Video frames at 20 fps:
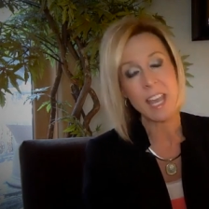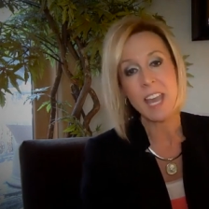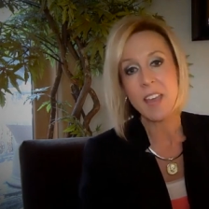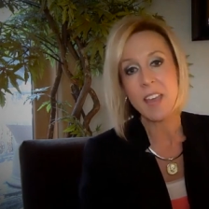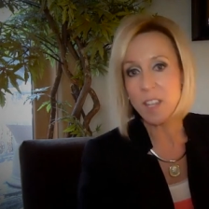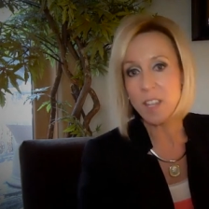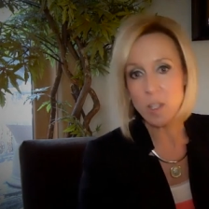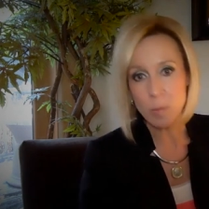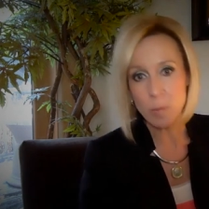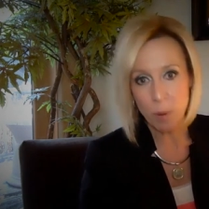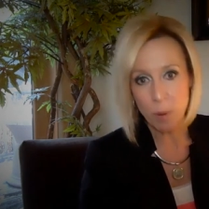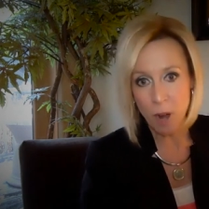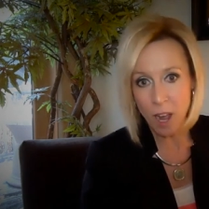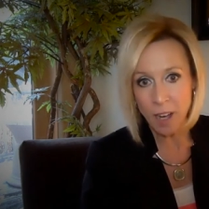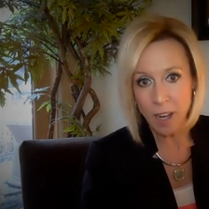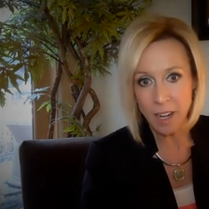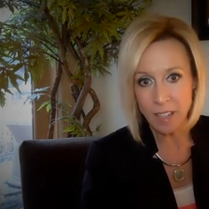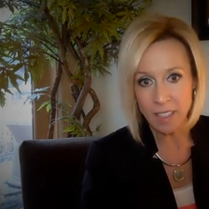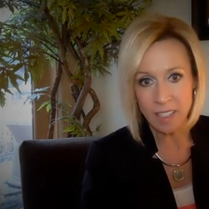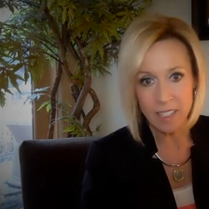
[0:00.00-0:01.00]
This
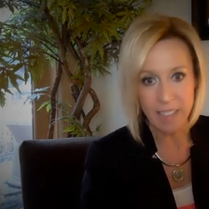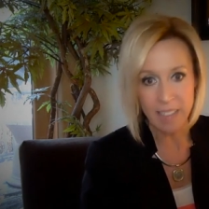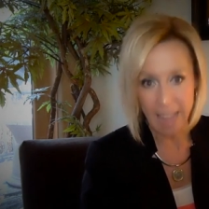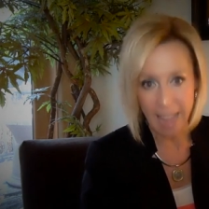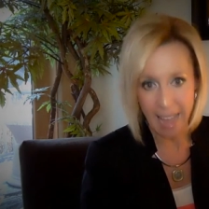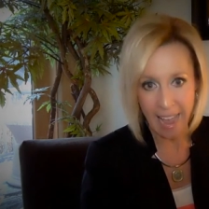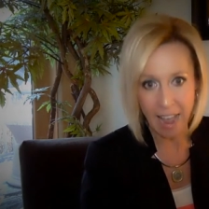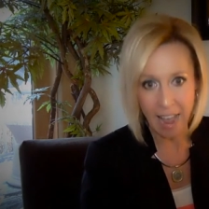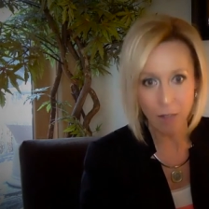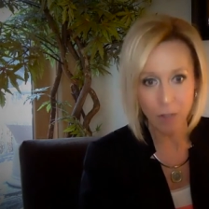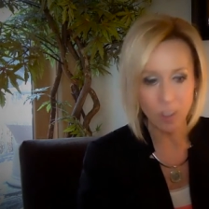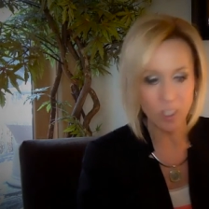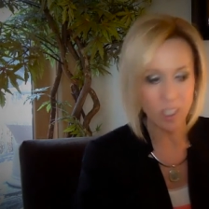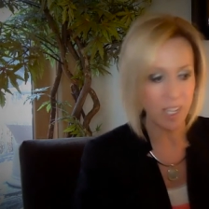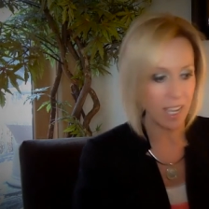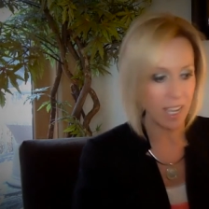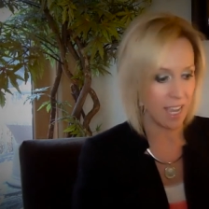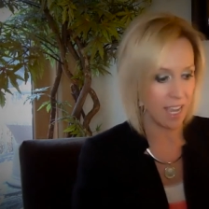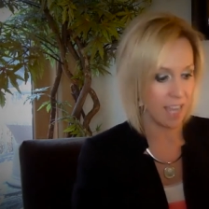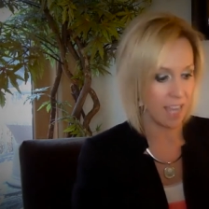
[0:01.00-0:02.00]
product is out
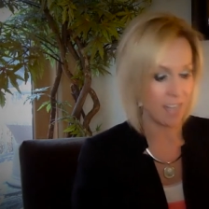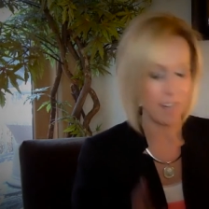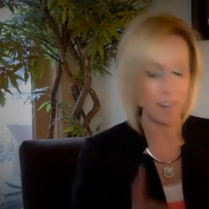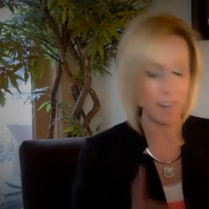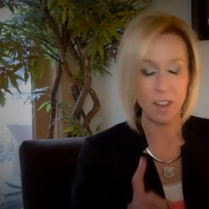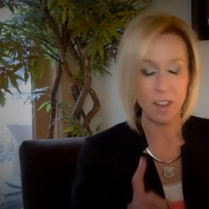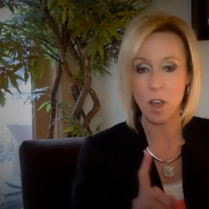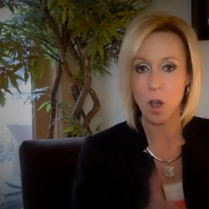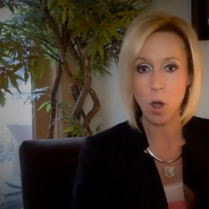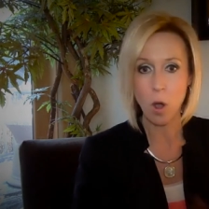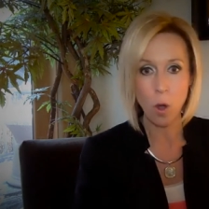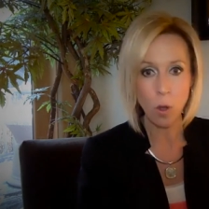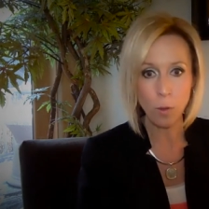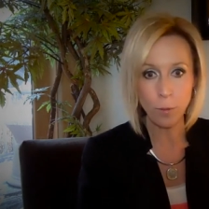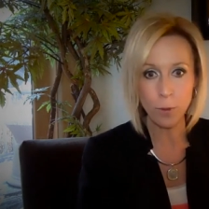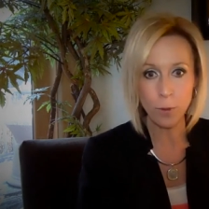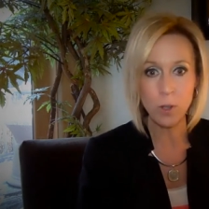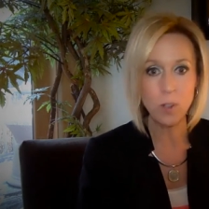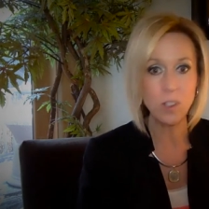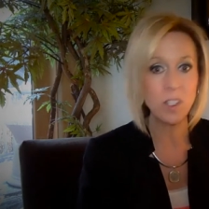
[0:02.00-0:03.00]
in Whole
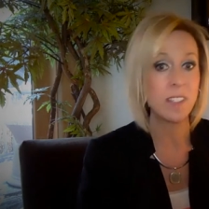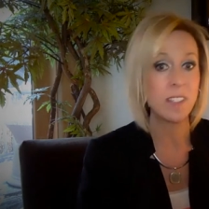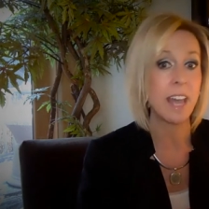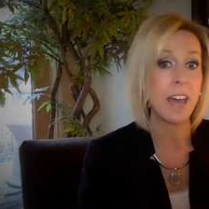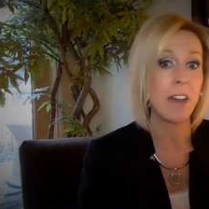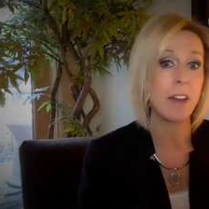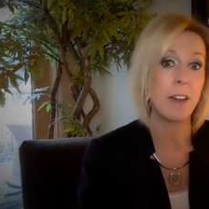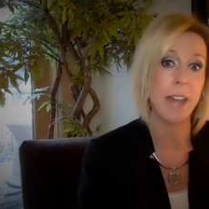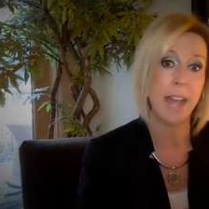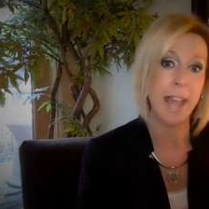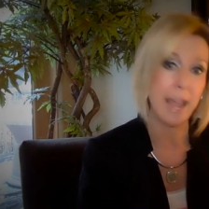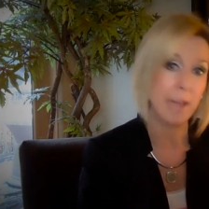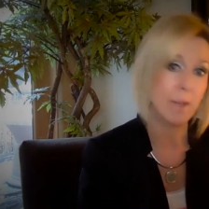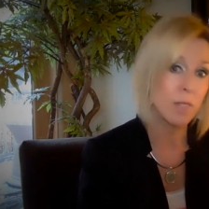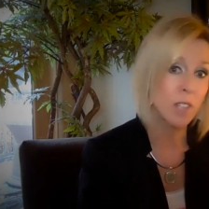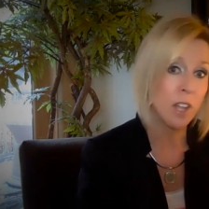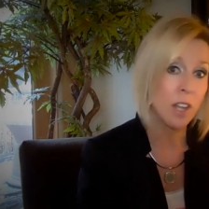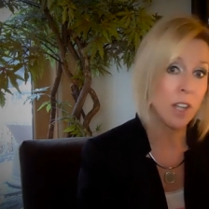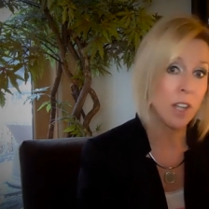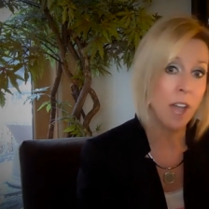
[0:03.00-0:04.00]
Foods, it's out on
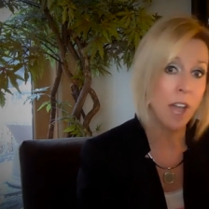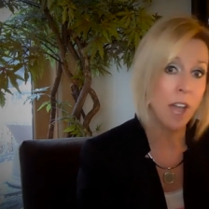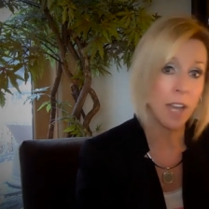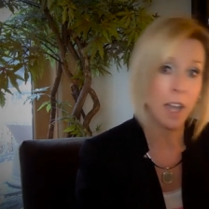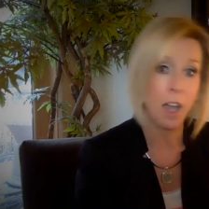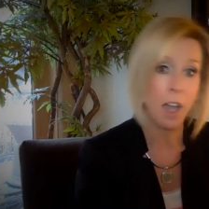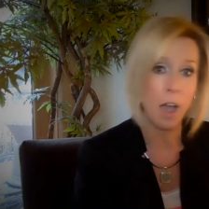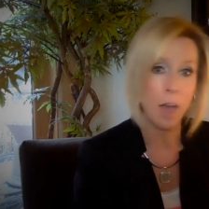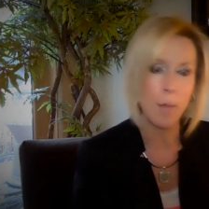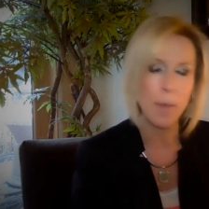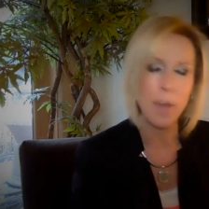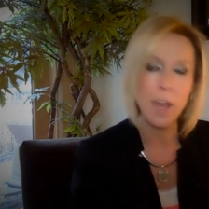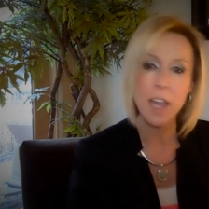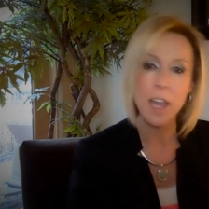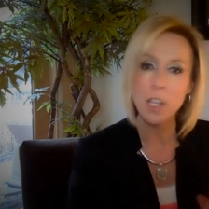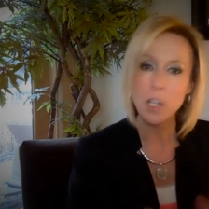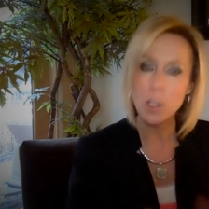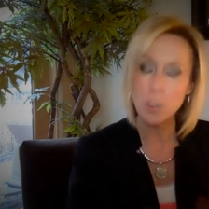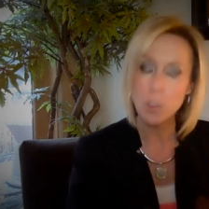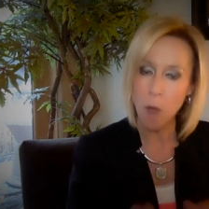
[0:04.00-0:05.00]
Amazon.com.
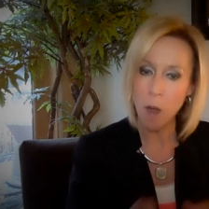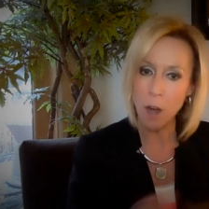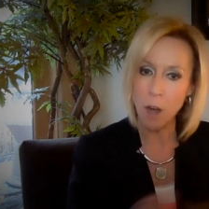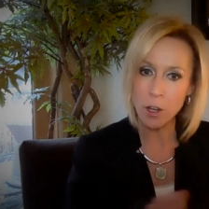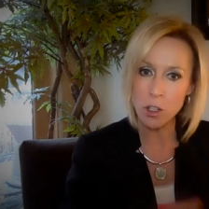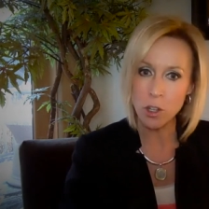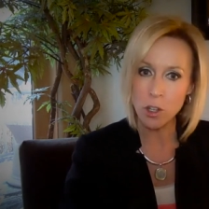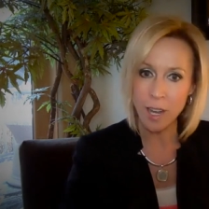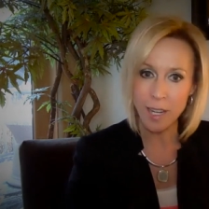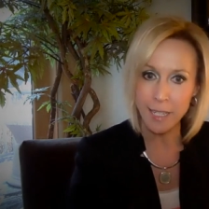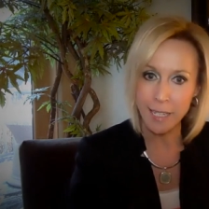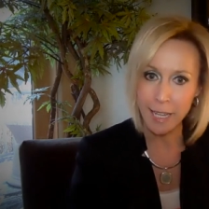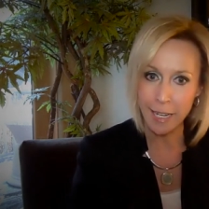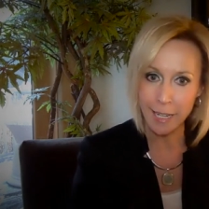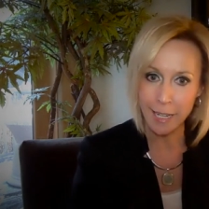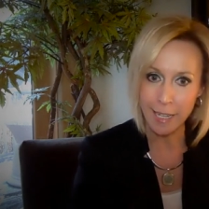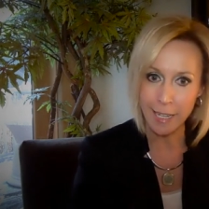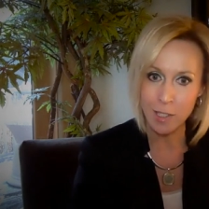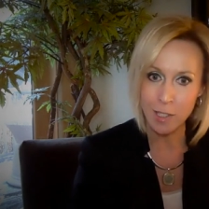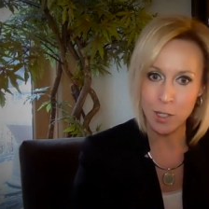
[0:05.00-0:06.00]
You are trying to get
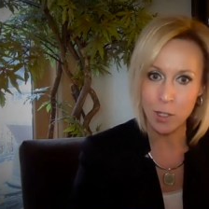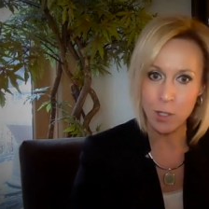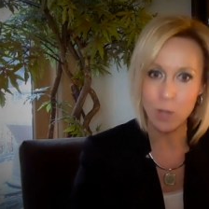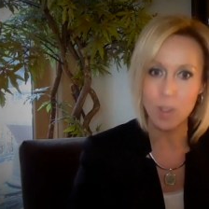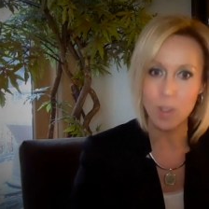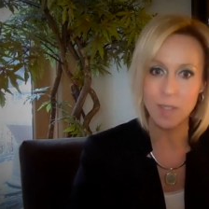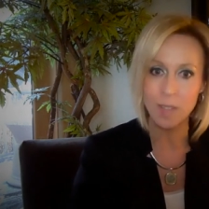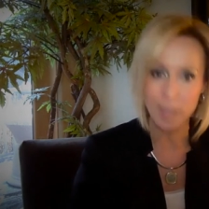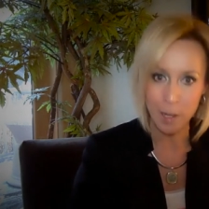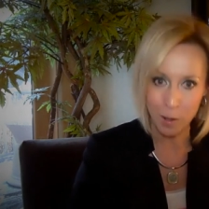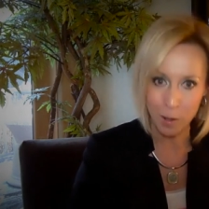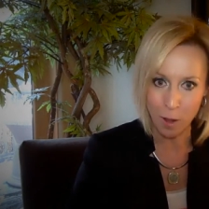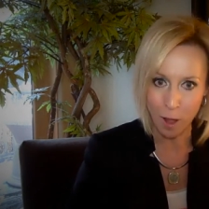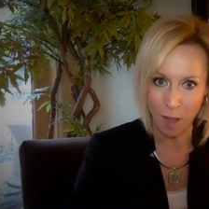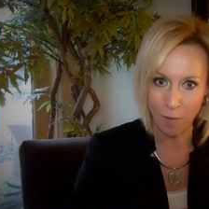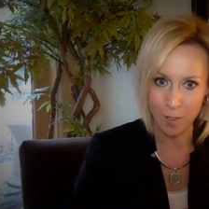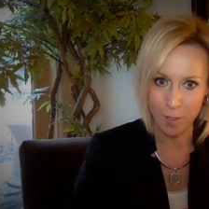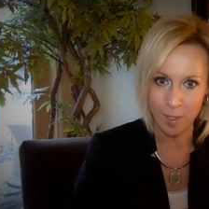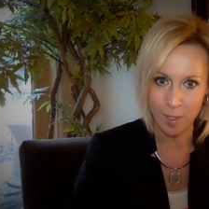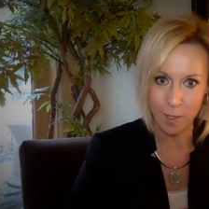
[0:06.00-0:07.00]
it into the dental
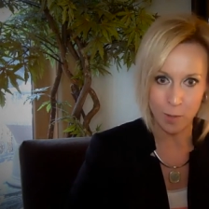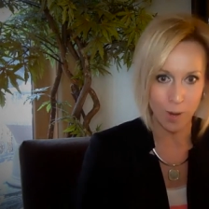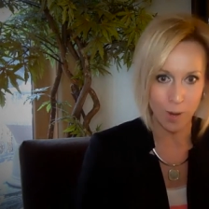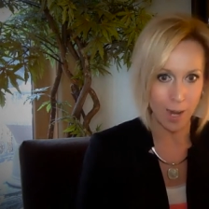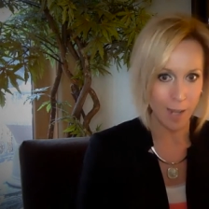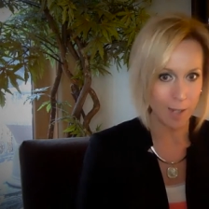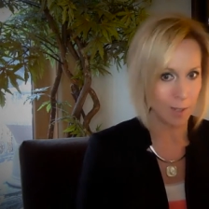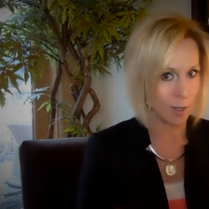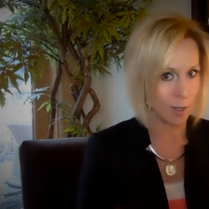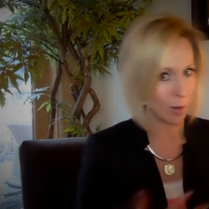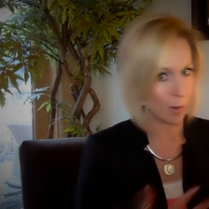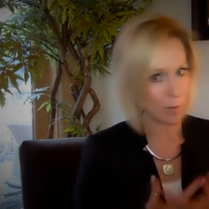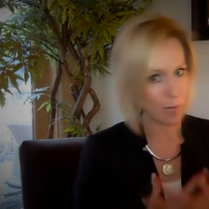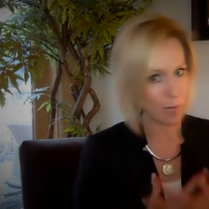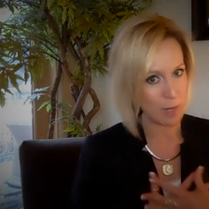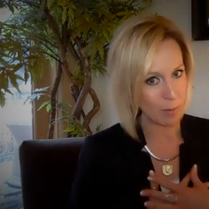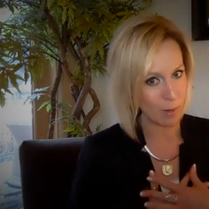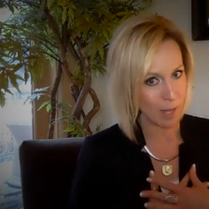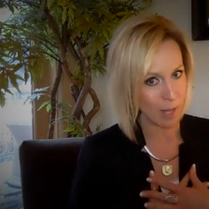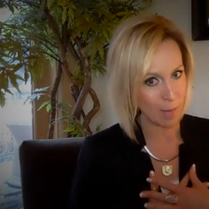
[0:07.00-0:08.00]
offices, right? So
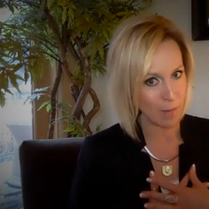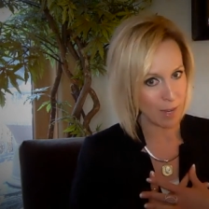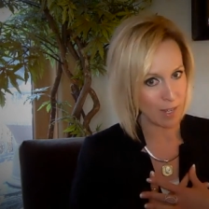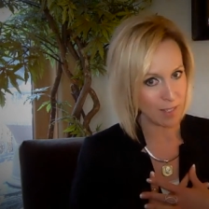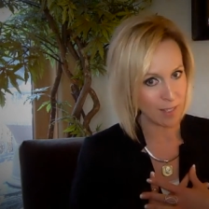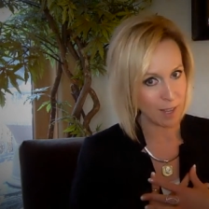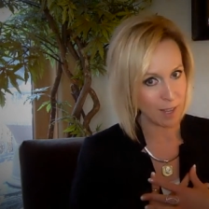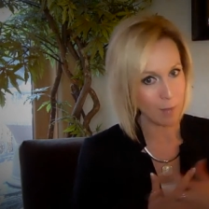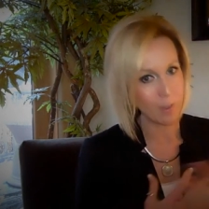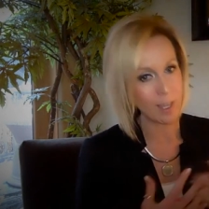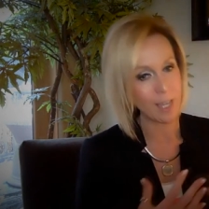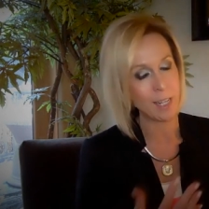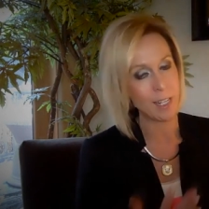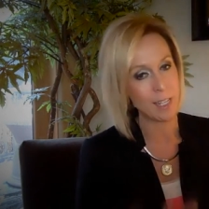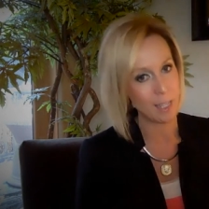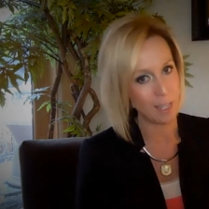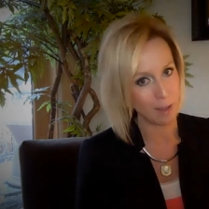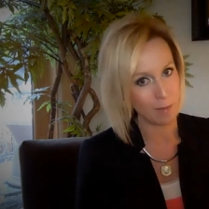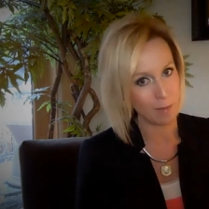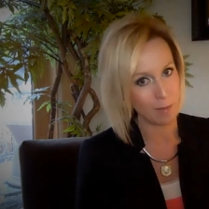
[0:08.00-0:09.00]
people like myself can
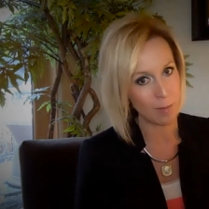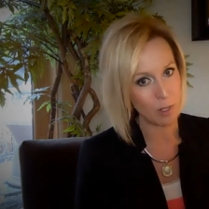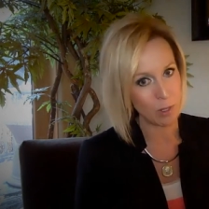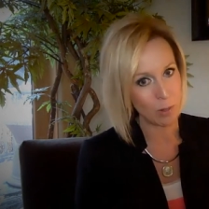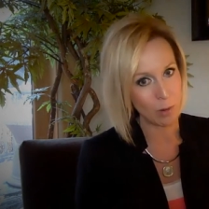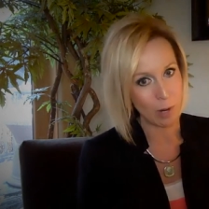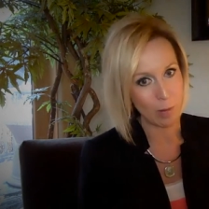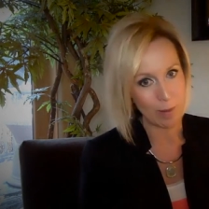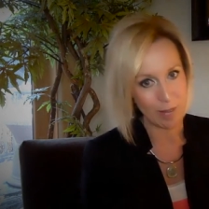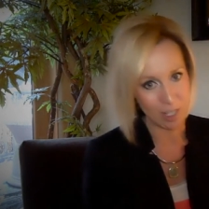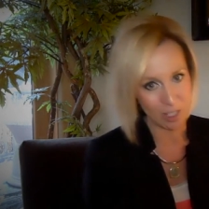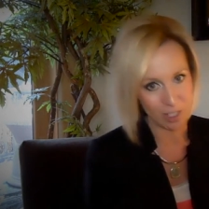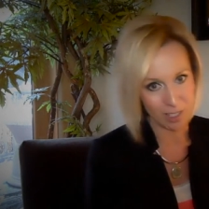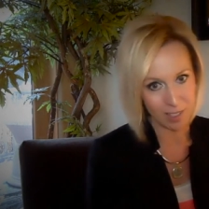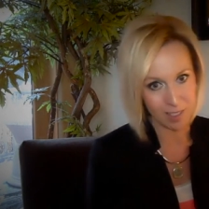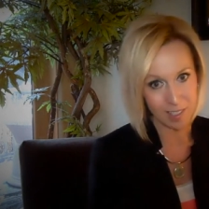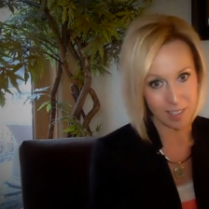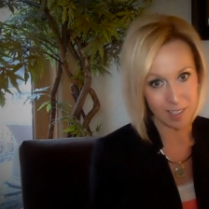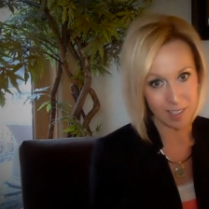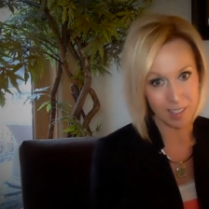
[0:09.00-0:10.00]
give them to our
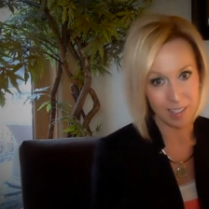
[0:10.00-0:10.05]
patients.